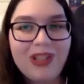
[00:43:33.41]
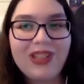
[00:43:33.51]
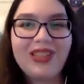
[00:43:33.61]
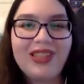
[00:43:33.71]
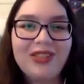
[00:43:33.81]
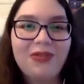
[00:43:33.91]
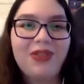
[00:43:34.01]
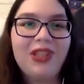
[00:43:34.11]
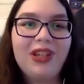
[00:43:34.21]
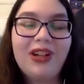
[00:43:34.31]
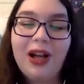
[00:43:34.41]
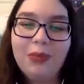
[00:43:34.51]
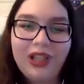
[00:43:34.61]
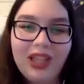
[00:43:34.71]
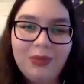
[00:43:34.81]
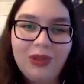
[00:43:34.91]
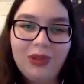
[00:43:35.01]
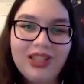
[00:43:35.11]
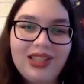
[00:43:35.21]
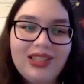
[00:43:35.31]
because these are really complicated
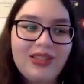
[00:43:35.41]
places,